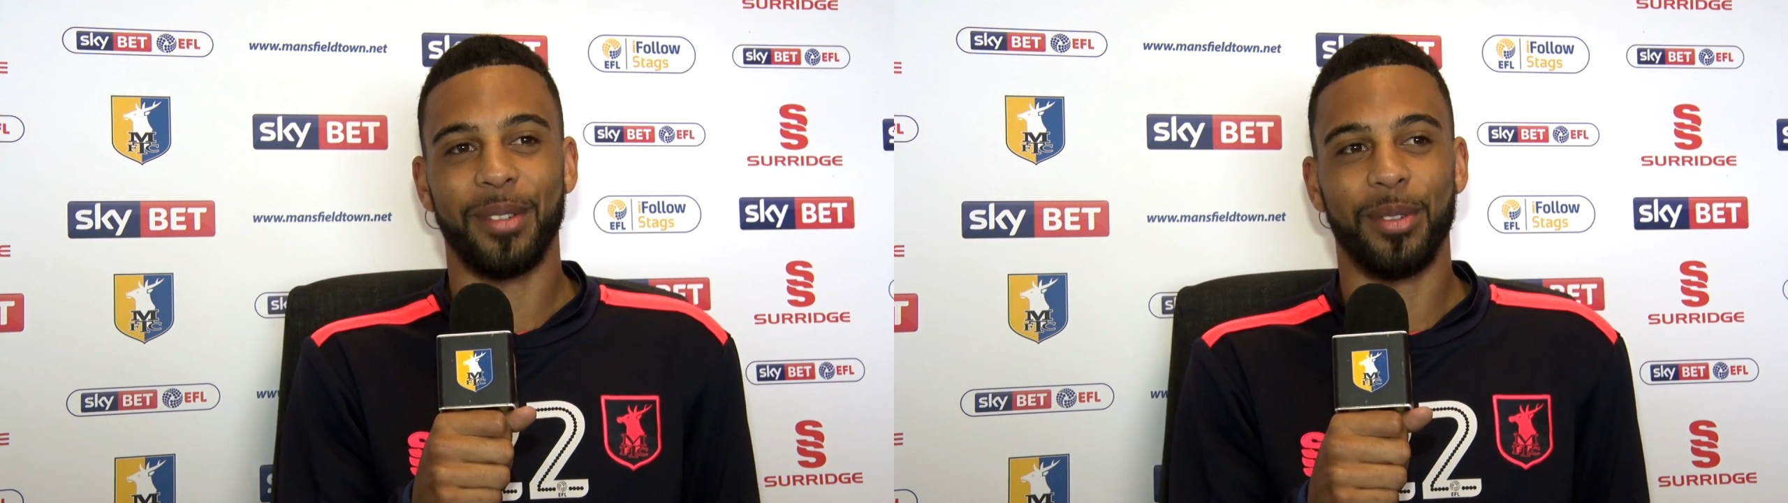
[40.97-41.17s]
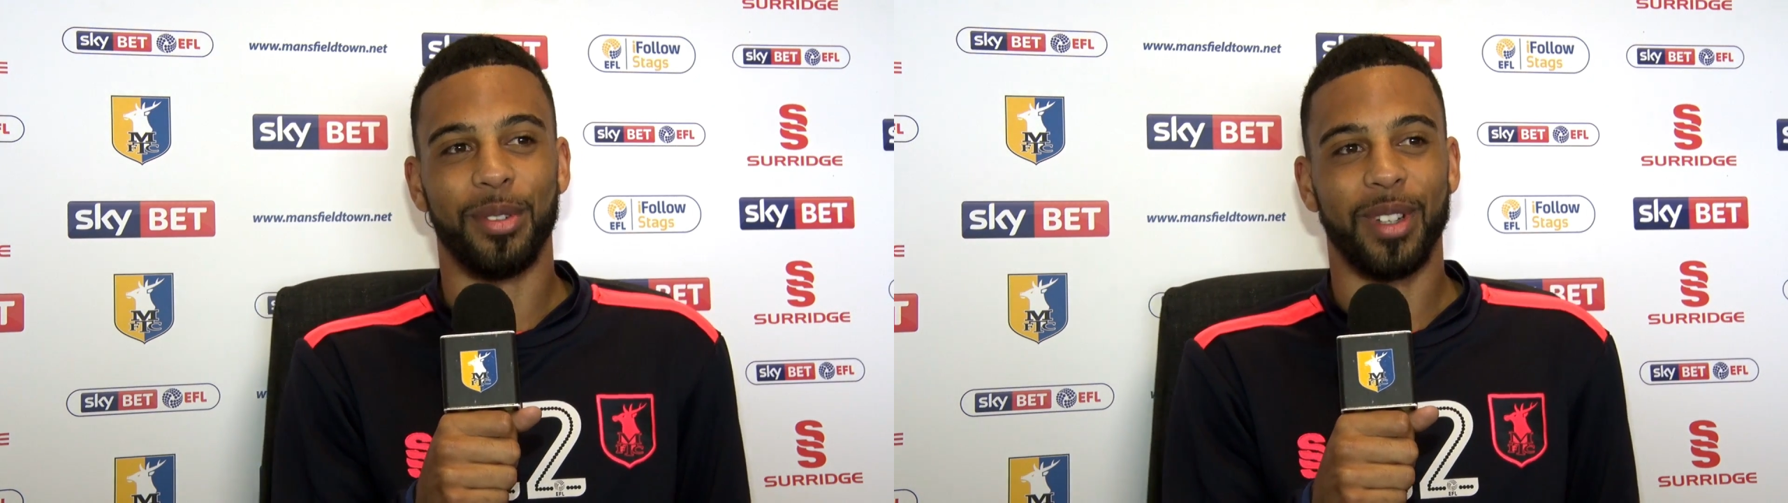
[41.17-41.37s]

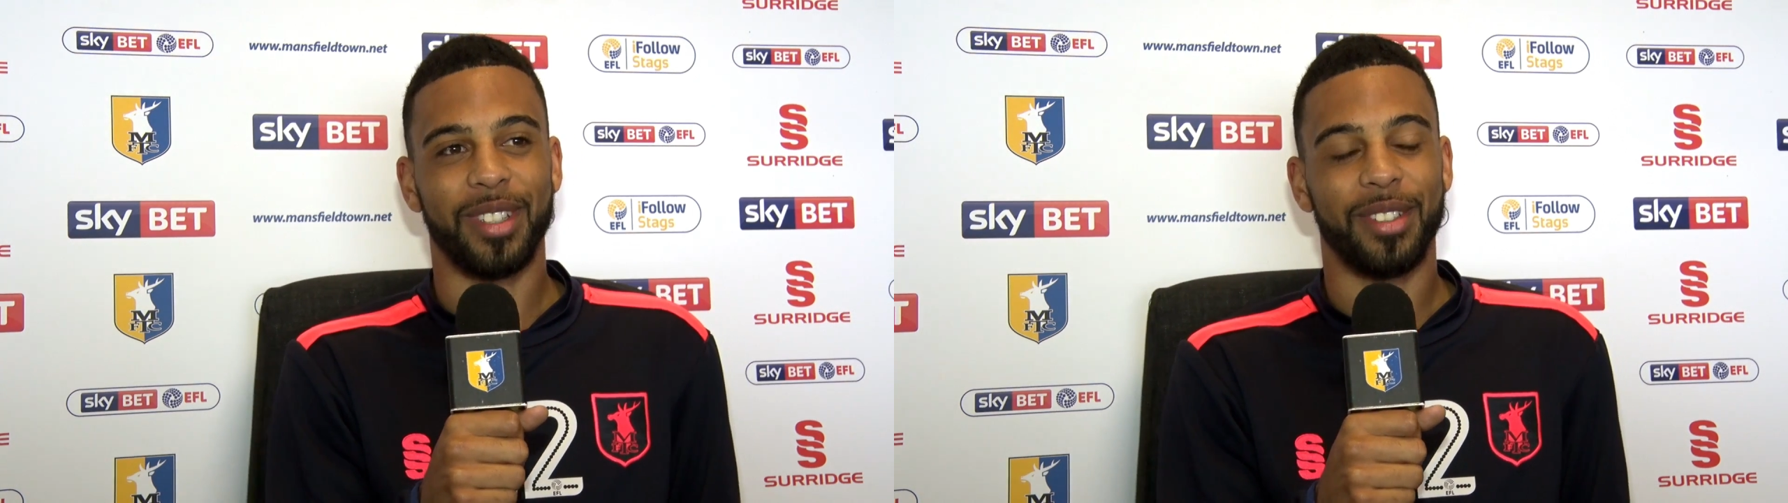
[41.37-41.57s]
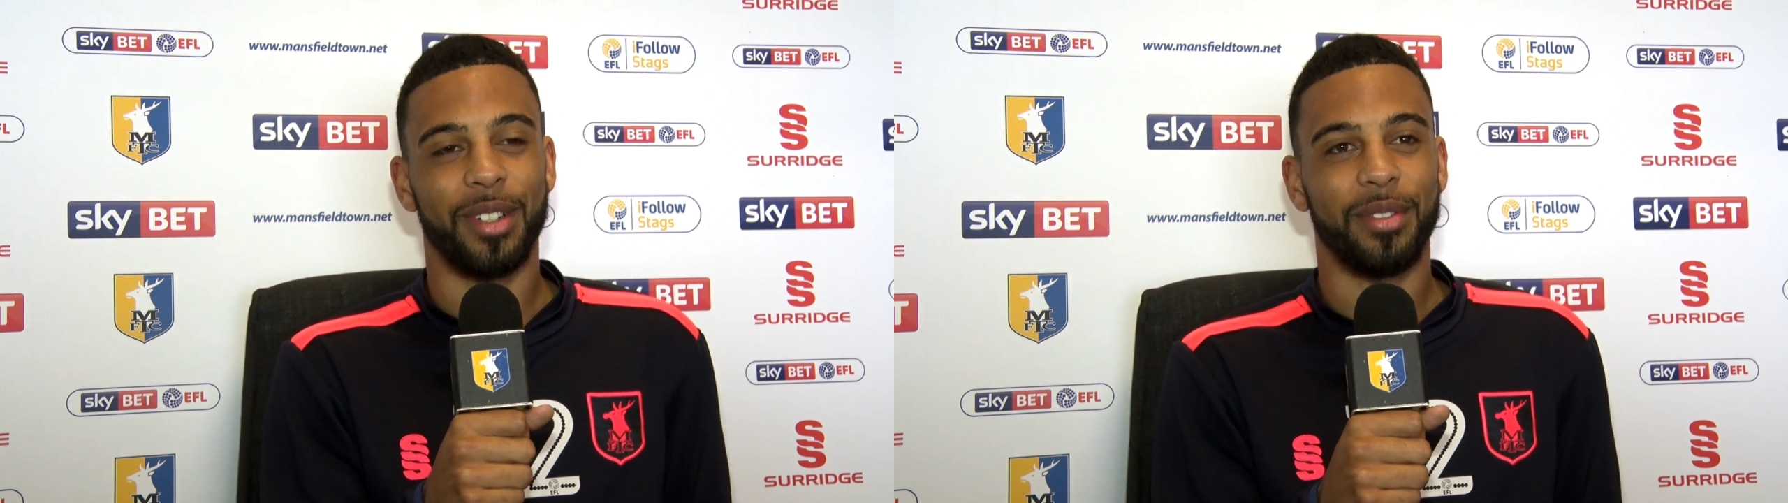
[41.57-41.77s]
Oof, that's
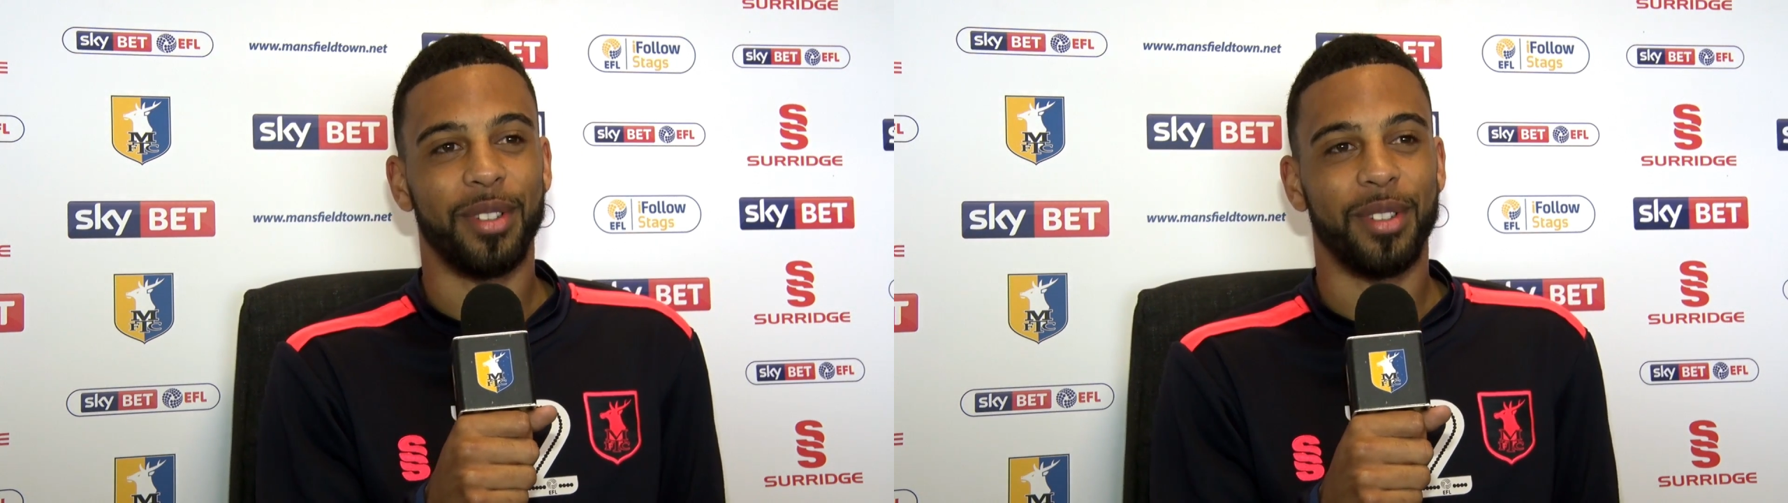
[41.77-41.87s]
a tough